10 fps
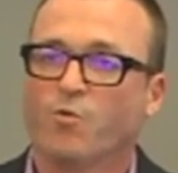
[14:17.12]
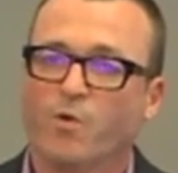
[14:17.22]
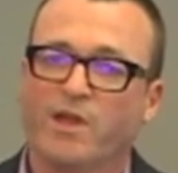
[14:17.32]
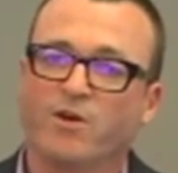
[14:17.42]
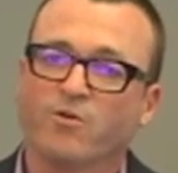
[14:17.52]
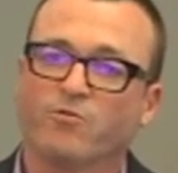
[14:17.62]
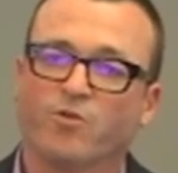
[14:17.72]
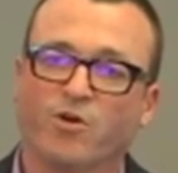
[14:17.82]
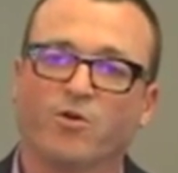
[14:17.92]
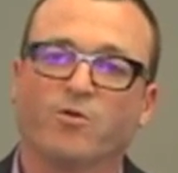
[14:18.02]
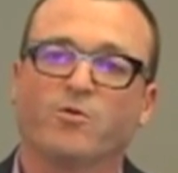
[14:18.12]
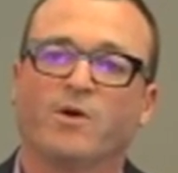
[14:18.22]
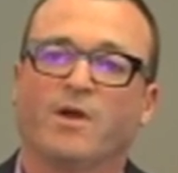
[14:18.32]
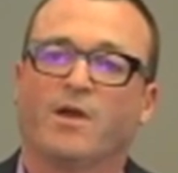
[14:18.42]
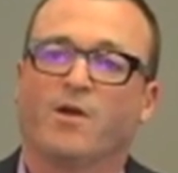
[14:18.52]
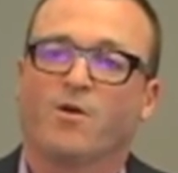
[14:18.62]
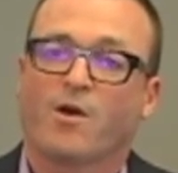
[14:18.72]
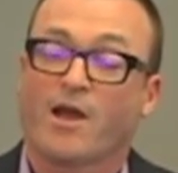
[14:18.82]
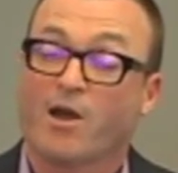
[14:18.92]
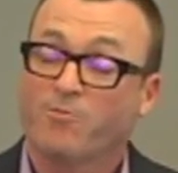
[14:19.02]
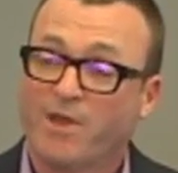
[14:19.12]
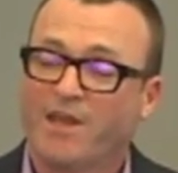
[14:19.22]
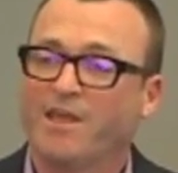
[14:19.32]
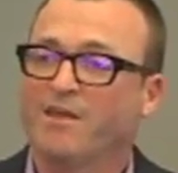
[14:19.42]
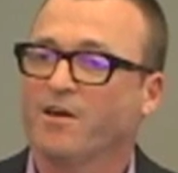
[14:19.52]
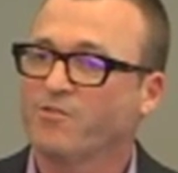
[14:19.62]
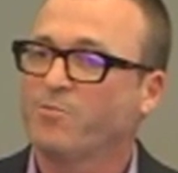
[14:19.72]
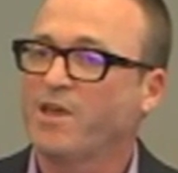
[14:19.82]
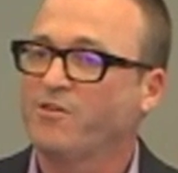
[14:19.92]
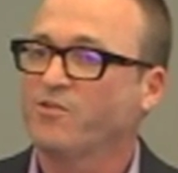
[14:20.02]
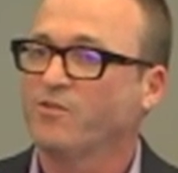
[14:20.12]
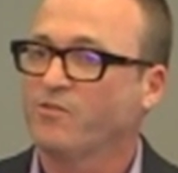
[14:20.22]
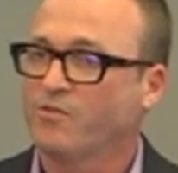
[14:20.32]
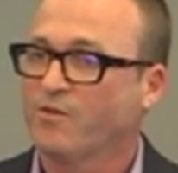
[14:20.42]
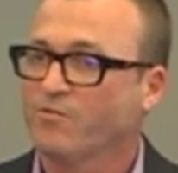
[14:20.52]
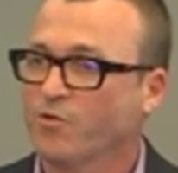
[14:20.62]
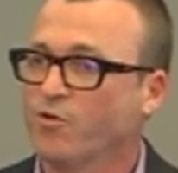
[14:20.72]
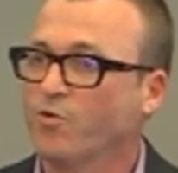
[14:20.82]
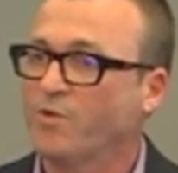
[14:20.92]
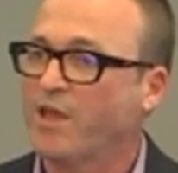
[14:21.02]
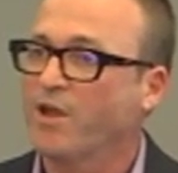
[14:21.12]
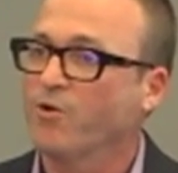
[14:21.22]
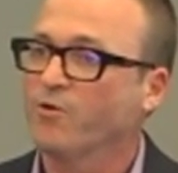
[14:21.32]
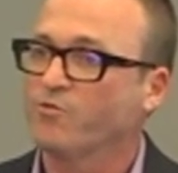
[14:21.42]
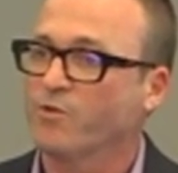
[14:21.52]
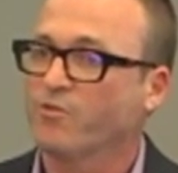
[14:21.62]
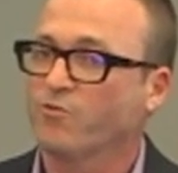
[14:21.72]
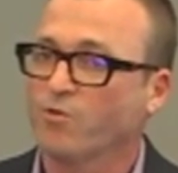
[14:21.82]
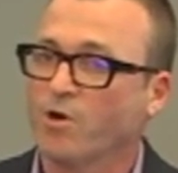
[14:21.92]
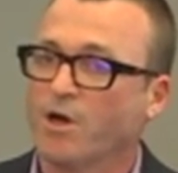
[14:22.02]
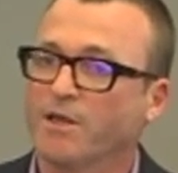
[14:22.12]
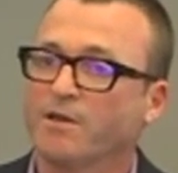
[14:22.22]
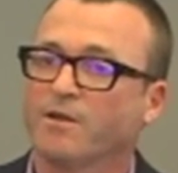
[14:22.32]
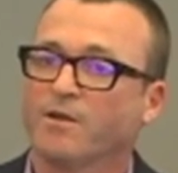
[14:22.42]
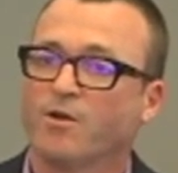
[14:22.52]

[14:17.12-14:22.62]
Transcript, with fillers: We don't know how many of the patients for whom care is withdrawn